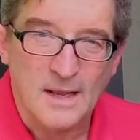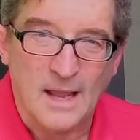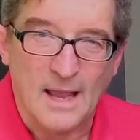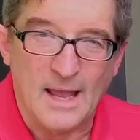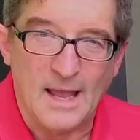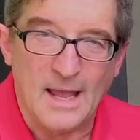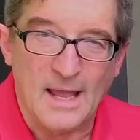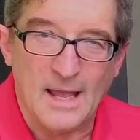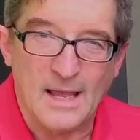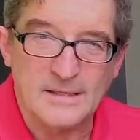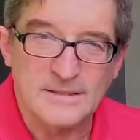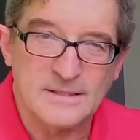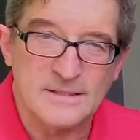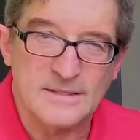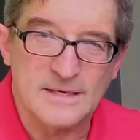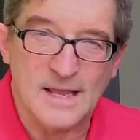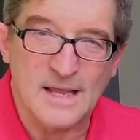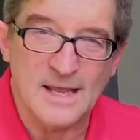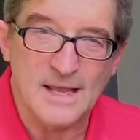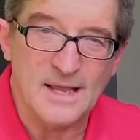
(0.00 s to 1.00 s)
and
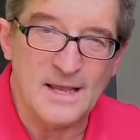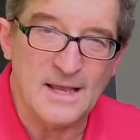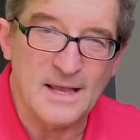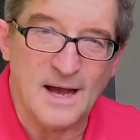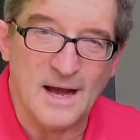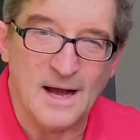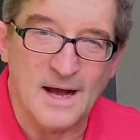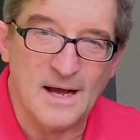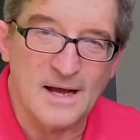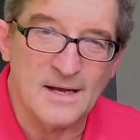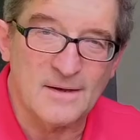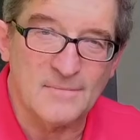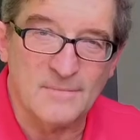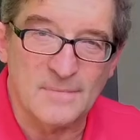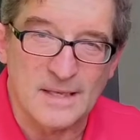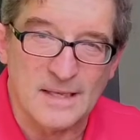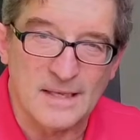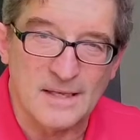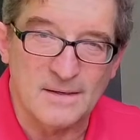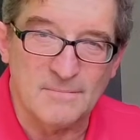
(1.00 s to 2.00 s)
today
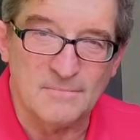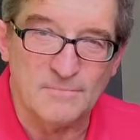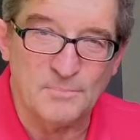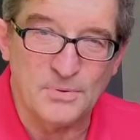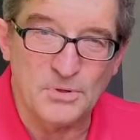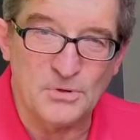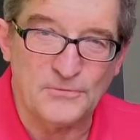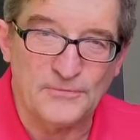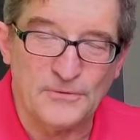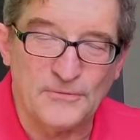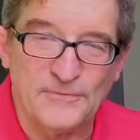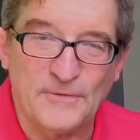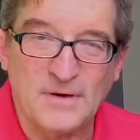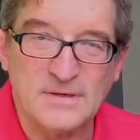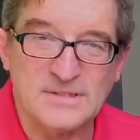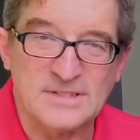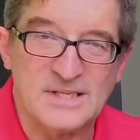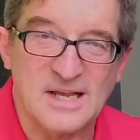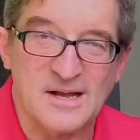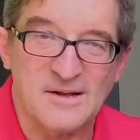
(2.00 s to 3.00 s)
I'm in beautiful
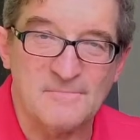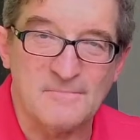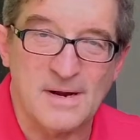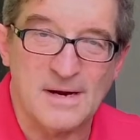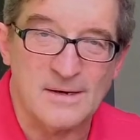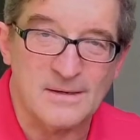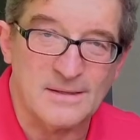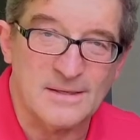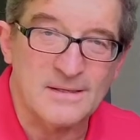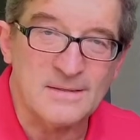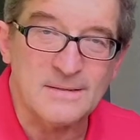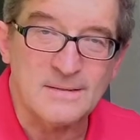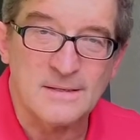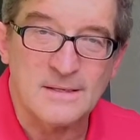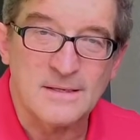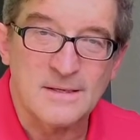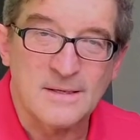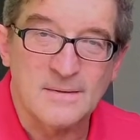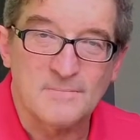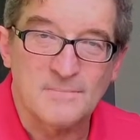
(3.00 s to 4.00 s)
Funkstown, Maryland
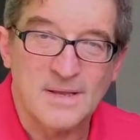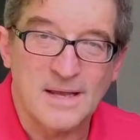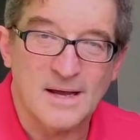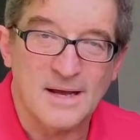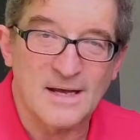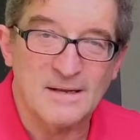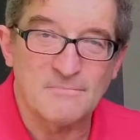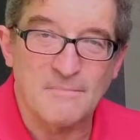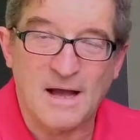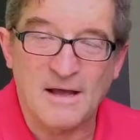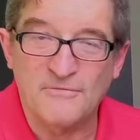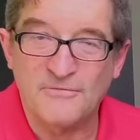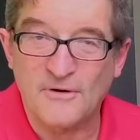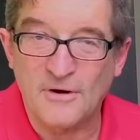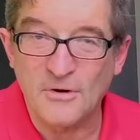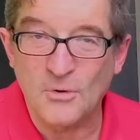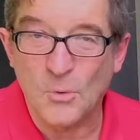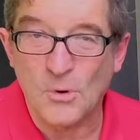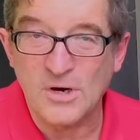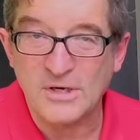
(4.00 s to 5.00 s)
behind my
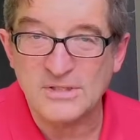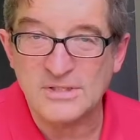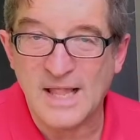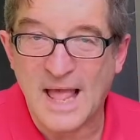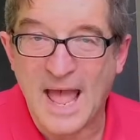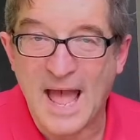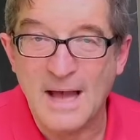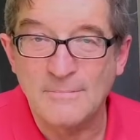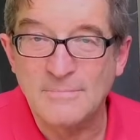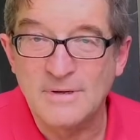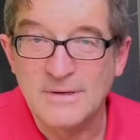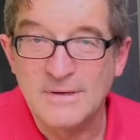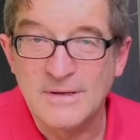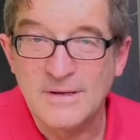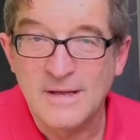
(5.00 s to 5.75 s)
Funkworks lab